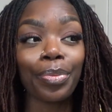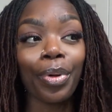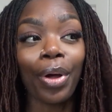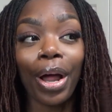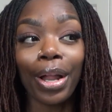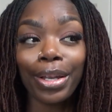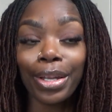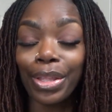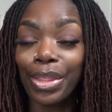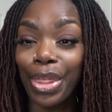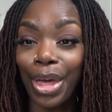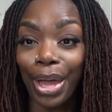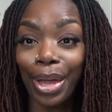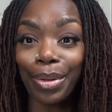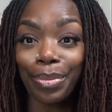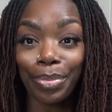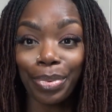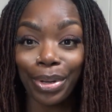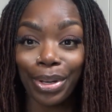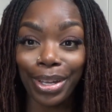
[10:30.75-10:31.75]
I did
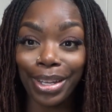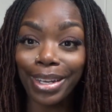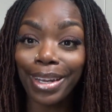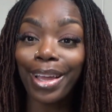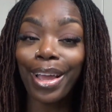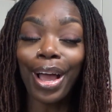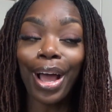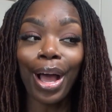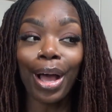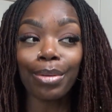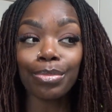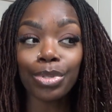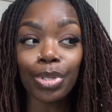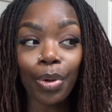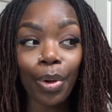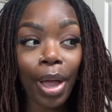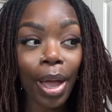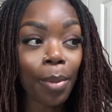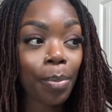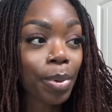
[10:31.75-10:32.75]
that, but I'm
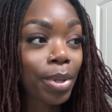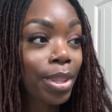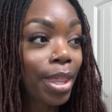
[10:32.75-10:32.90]
so happy